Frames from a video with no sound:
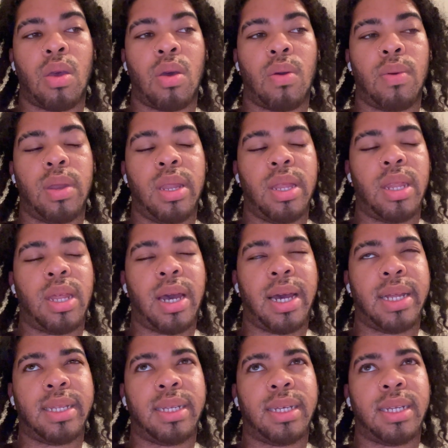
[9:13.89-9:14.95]
We did
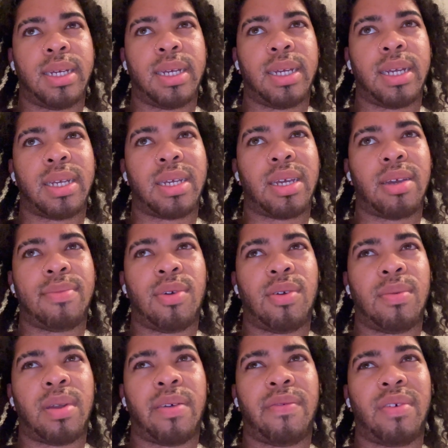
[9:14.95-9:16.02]
that today and came
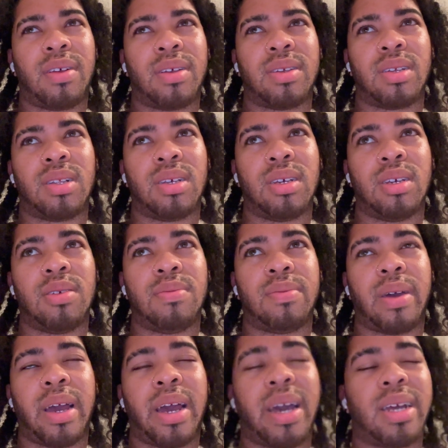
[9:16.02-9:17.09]
home and I fell asleep.
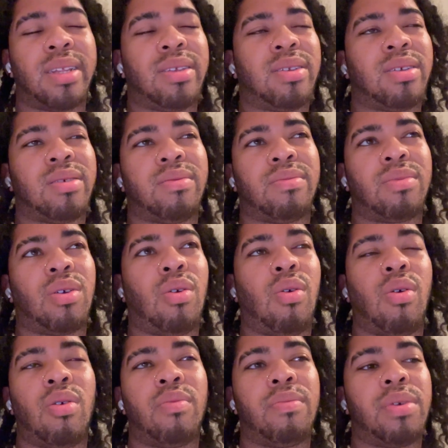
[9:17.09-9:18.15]
I had some
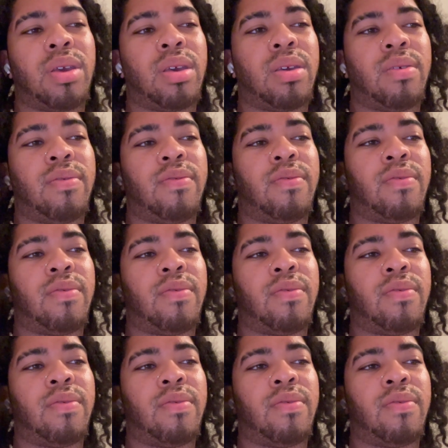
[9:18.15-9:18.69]
corned beef